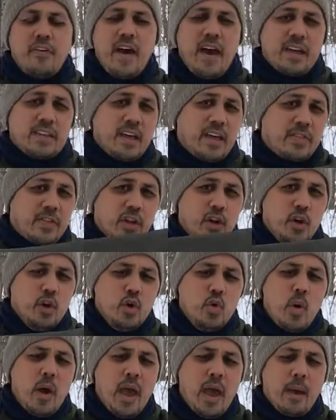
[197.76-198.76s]
fact that the
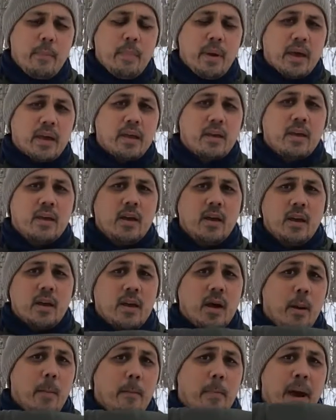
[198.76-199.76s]
new hammock
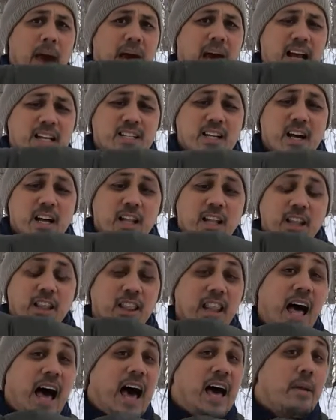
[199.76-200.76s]
compacts a
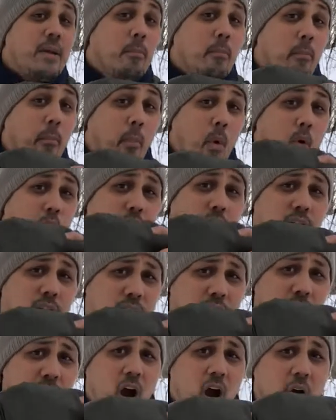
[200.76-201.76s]
lot more
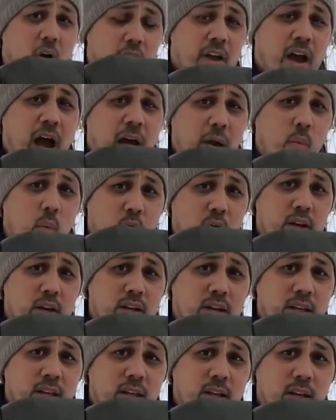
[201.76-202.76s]
than the REI
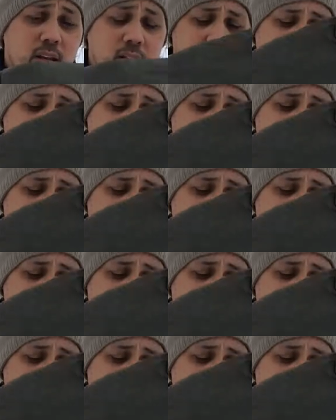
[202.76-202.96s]
one did,